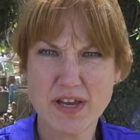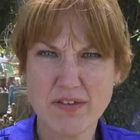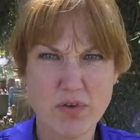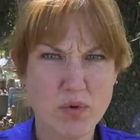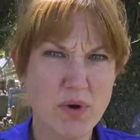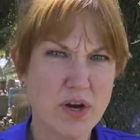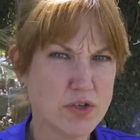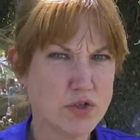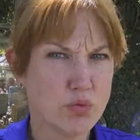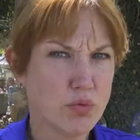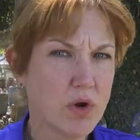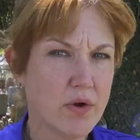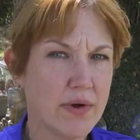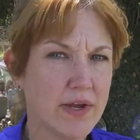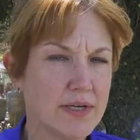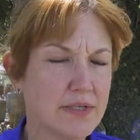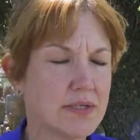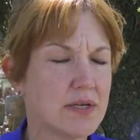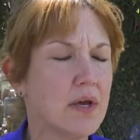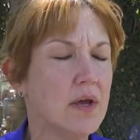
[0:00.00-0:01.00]
everywhere, it's
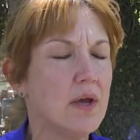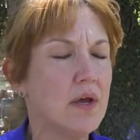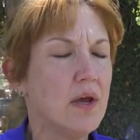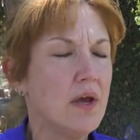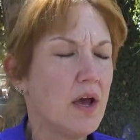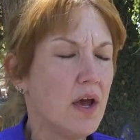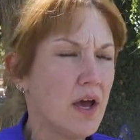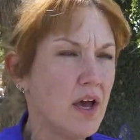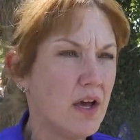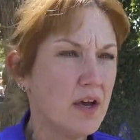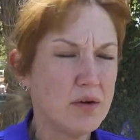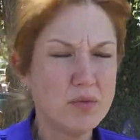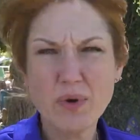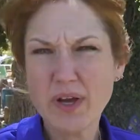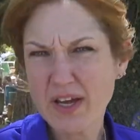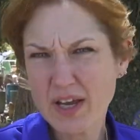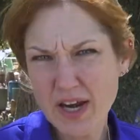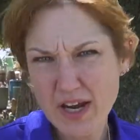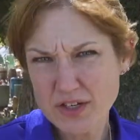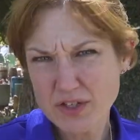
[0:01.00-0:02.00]
ruined. Uh,
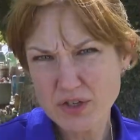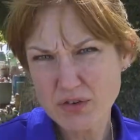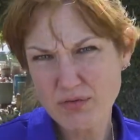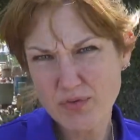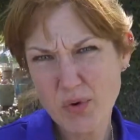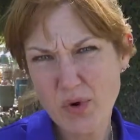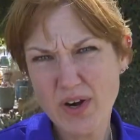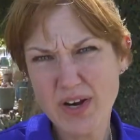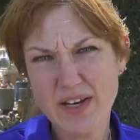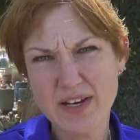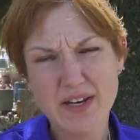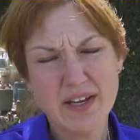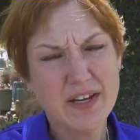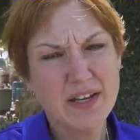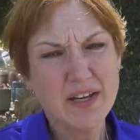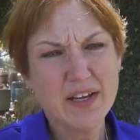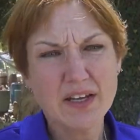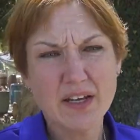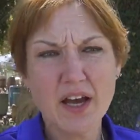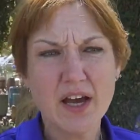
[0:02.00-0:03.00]
what can I do for it?
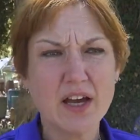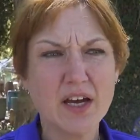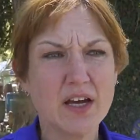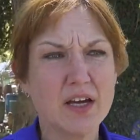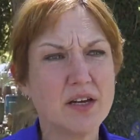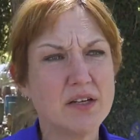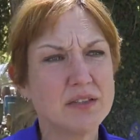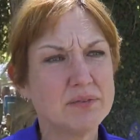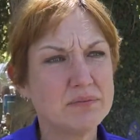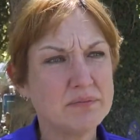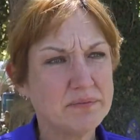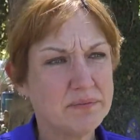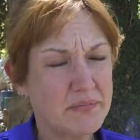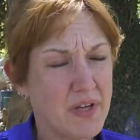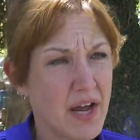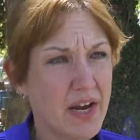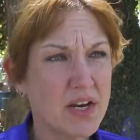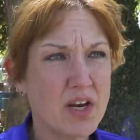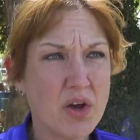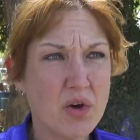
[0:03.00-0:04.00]
Uh,
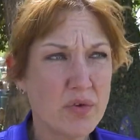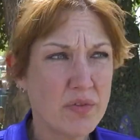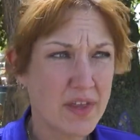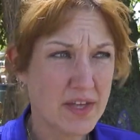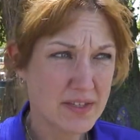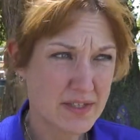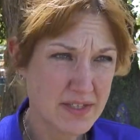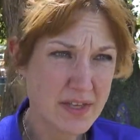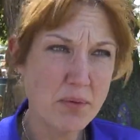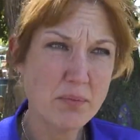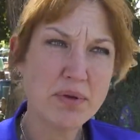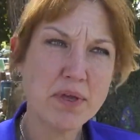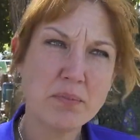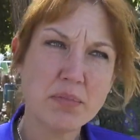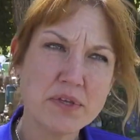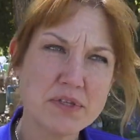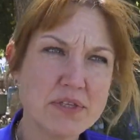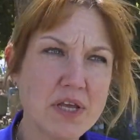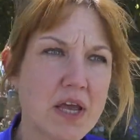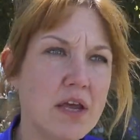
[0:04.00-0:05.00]
I know that some
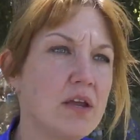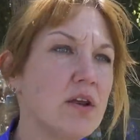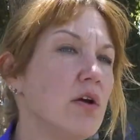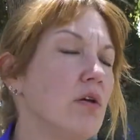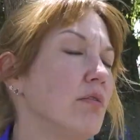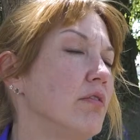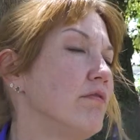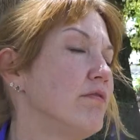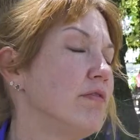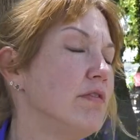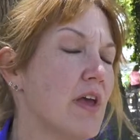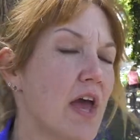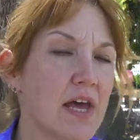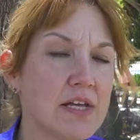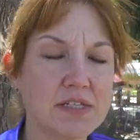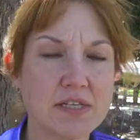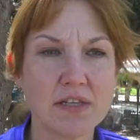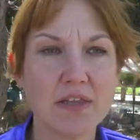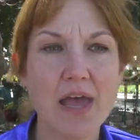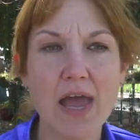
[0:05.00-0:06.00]
people say, you know,
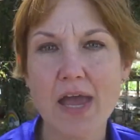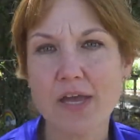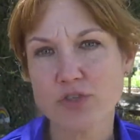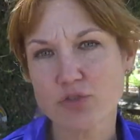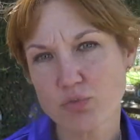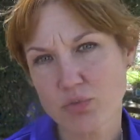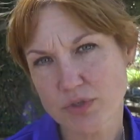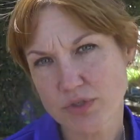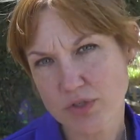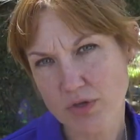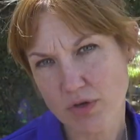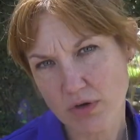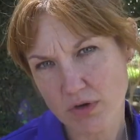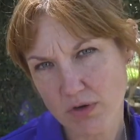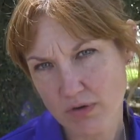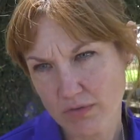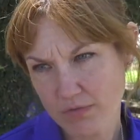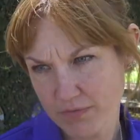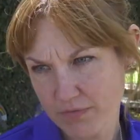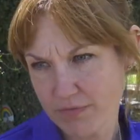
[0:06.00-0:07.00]
as a last
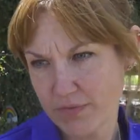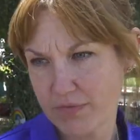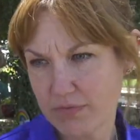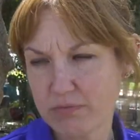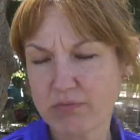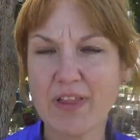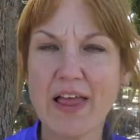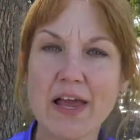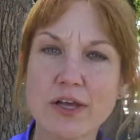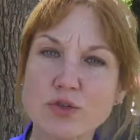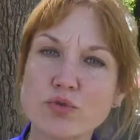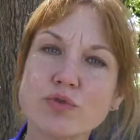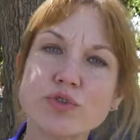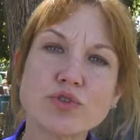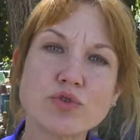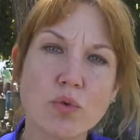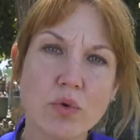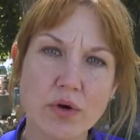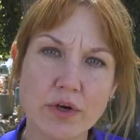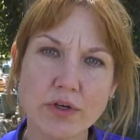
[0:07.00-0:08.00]
reserve, last
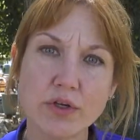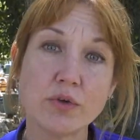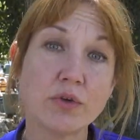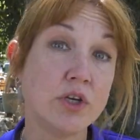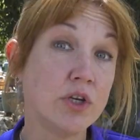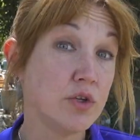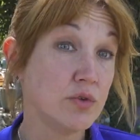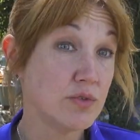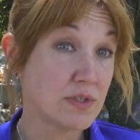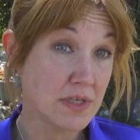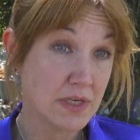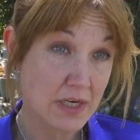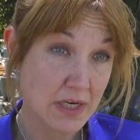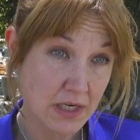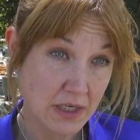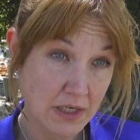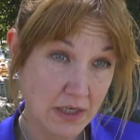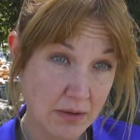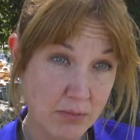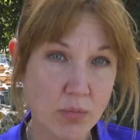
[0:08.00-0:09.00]
resort, you can use
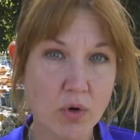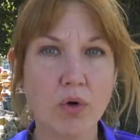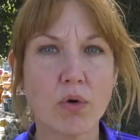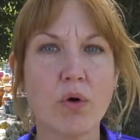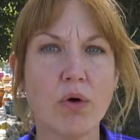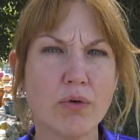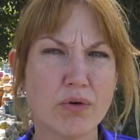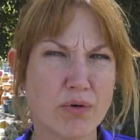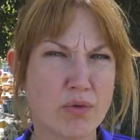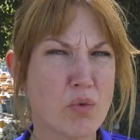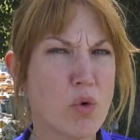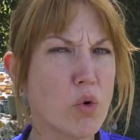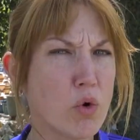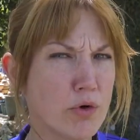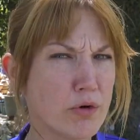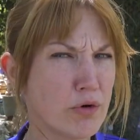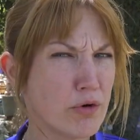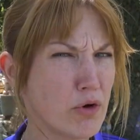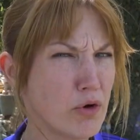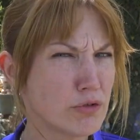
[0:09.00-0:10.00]
neem or
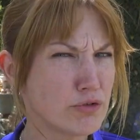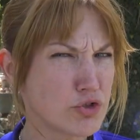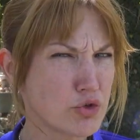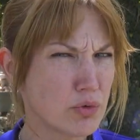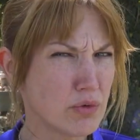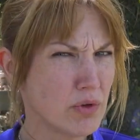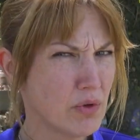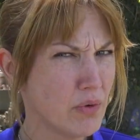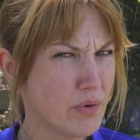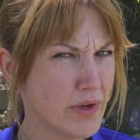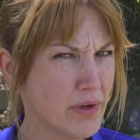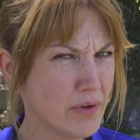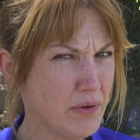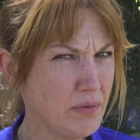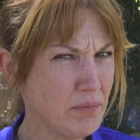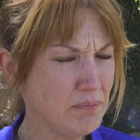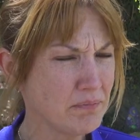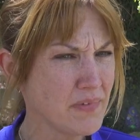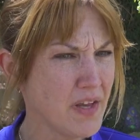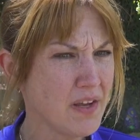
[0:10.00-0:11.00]
horticultural
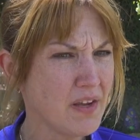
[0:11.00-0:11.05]
oil.